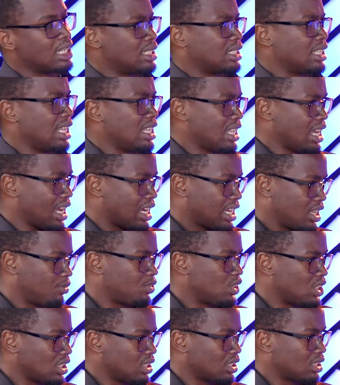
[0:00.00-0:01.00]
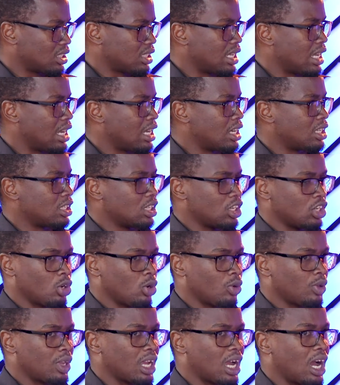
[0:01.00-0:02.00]
and their giftings and
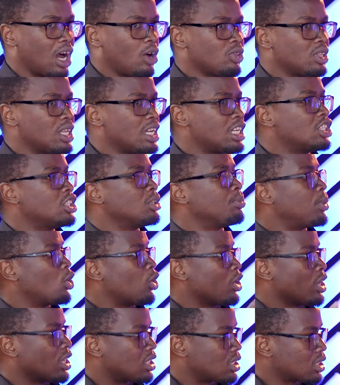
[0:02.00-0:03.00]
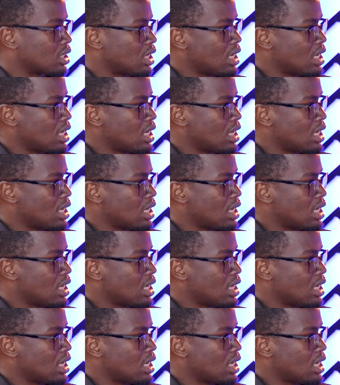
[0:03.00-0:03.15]
knowing how they deploy it,